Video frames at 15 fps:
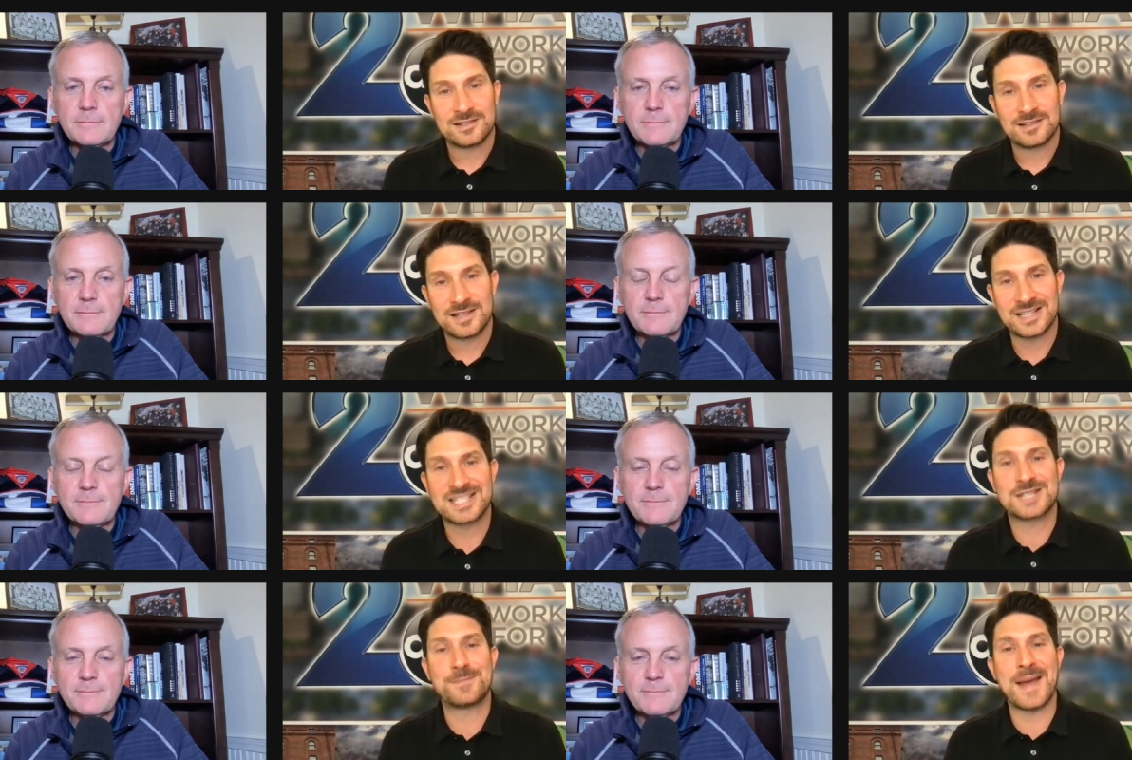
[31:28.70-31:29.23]

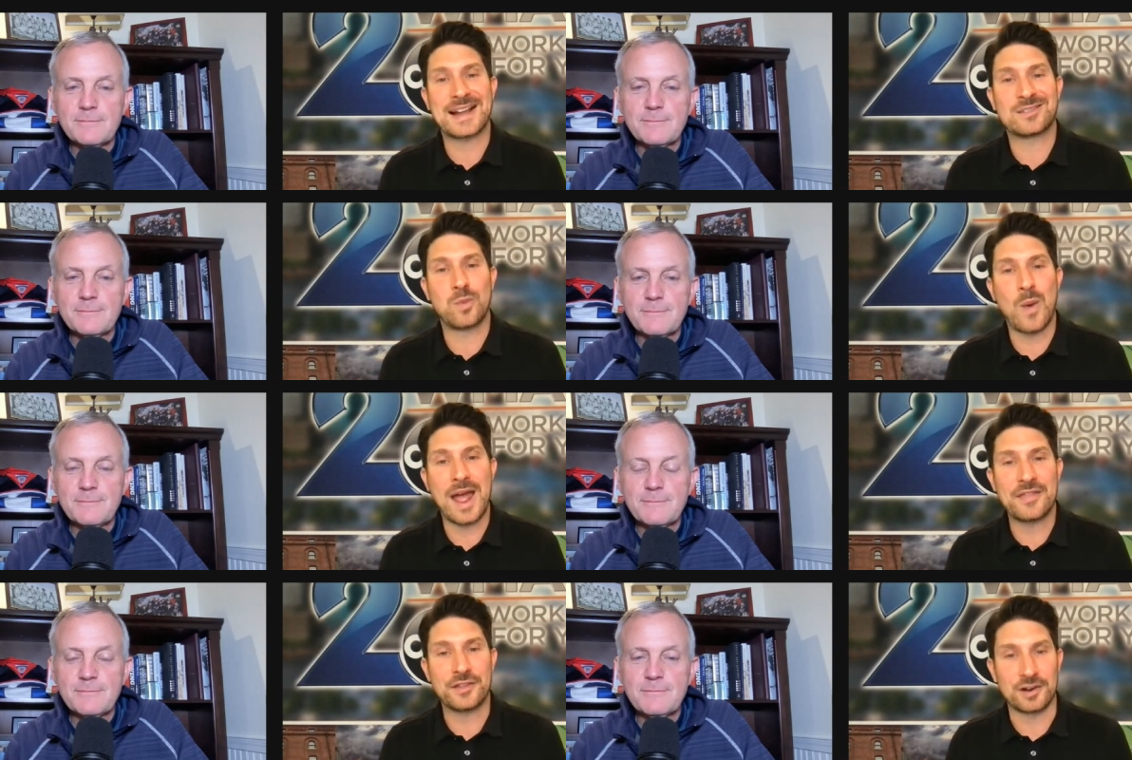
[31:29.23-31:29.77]

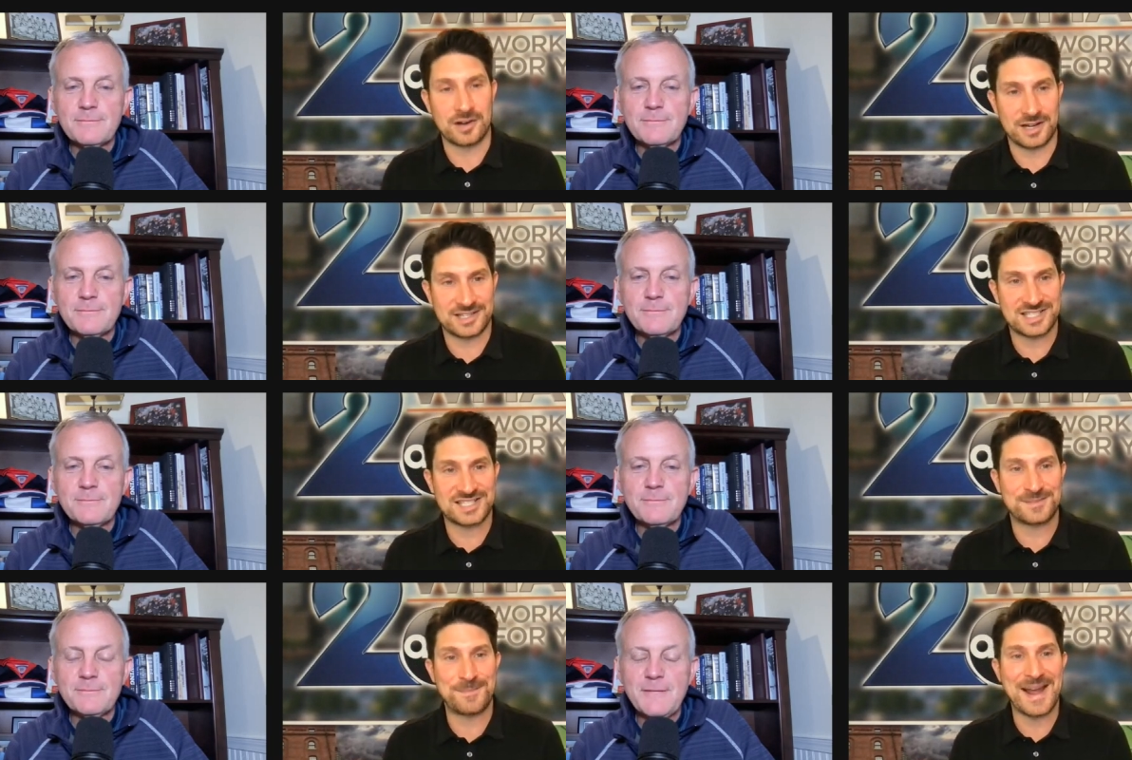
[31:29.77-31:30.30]
Speaker 1: expect weather,
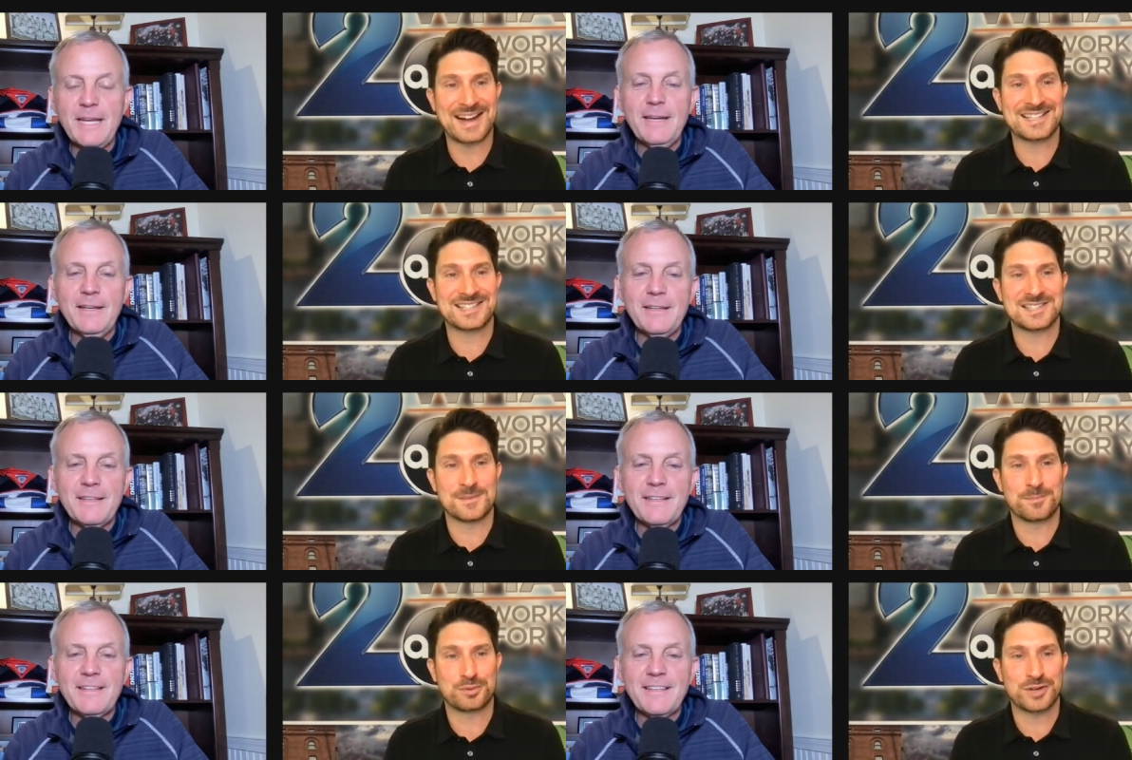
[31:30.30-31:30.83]
expect yeah.
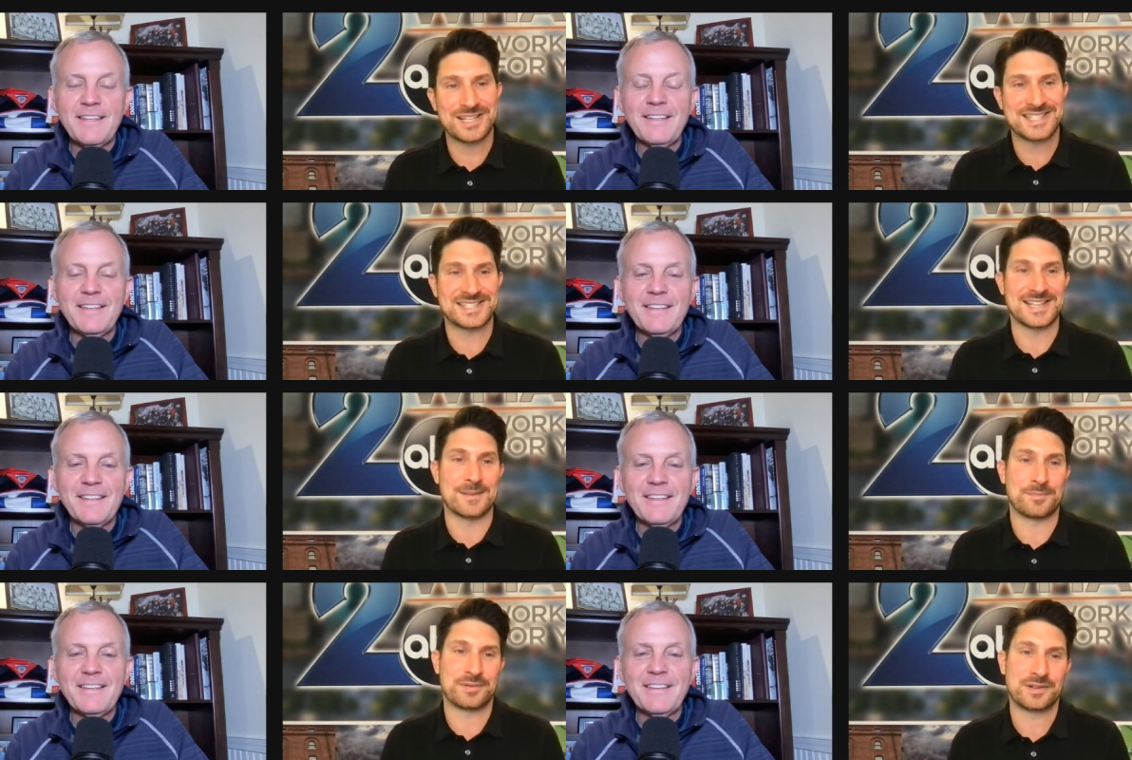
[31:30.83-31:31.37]
some
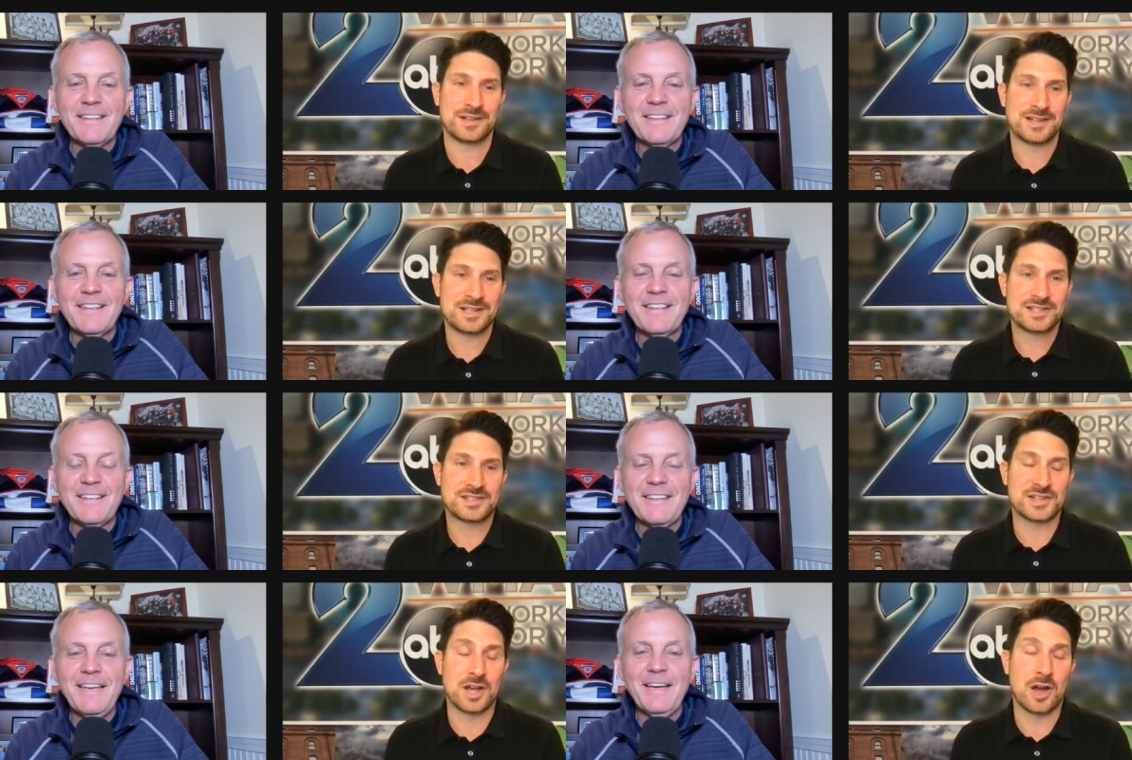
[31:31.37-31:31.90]
precip.
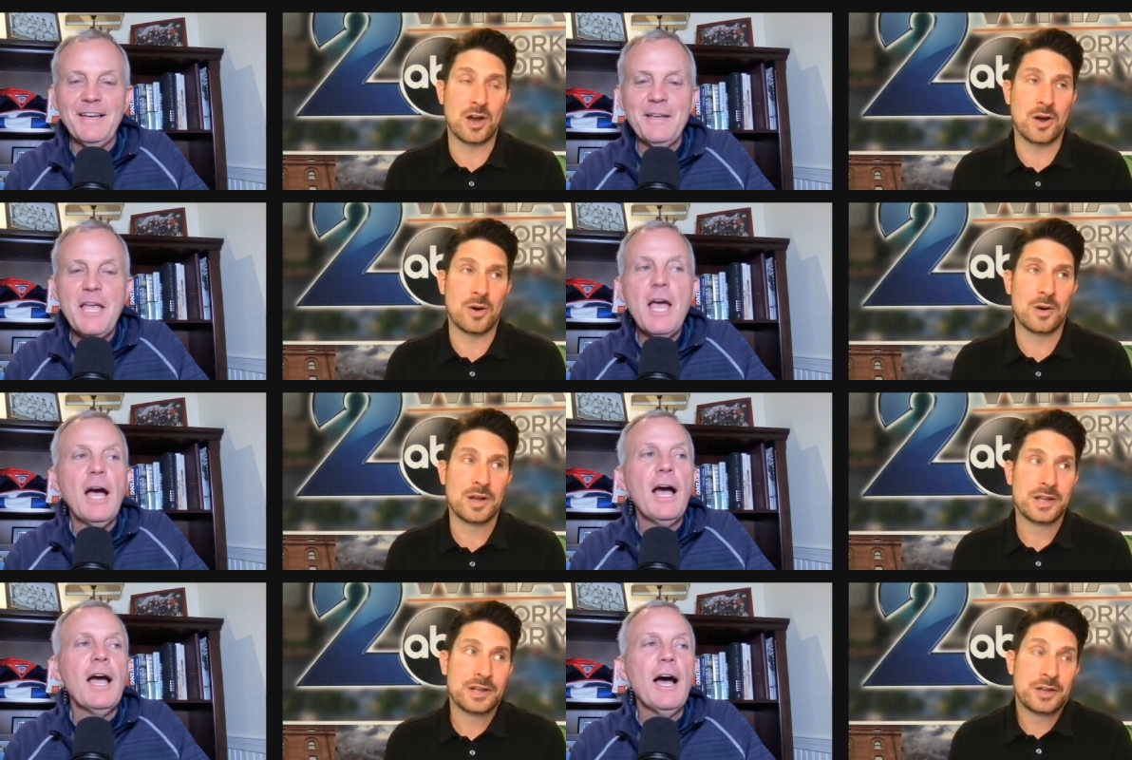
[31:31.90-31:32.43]

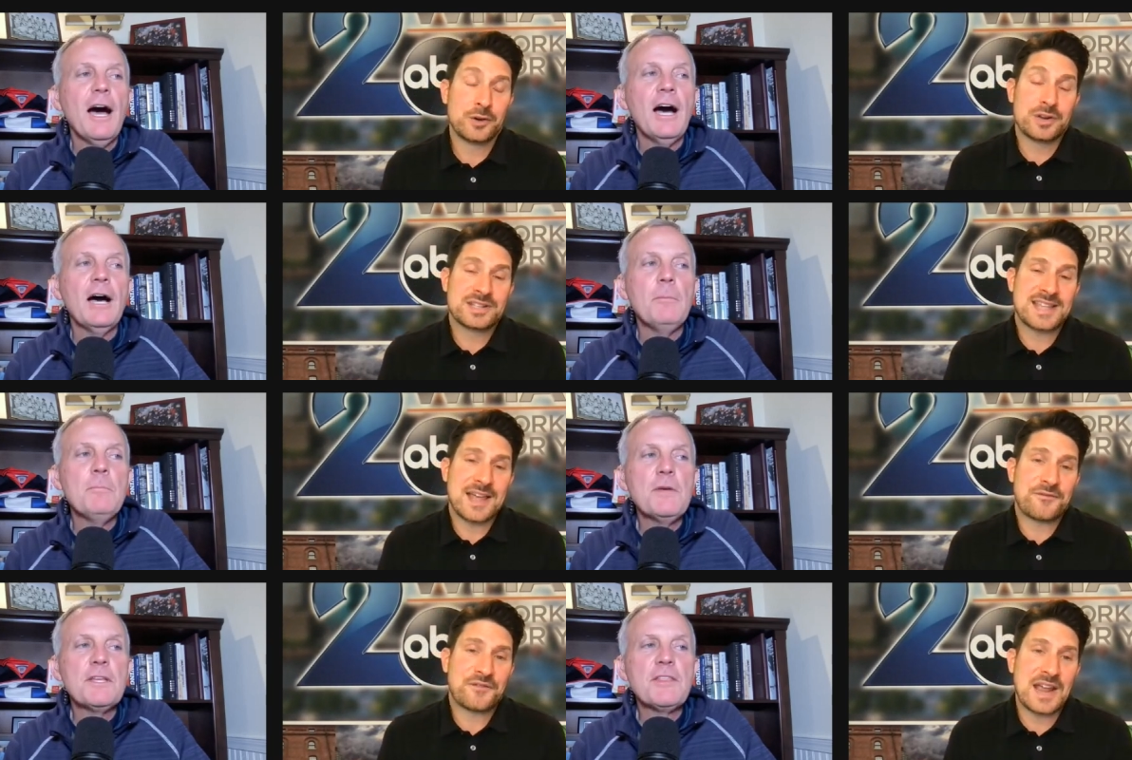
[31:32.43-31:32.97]
So yeah. who's um, that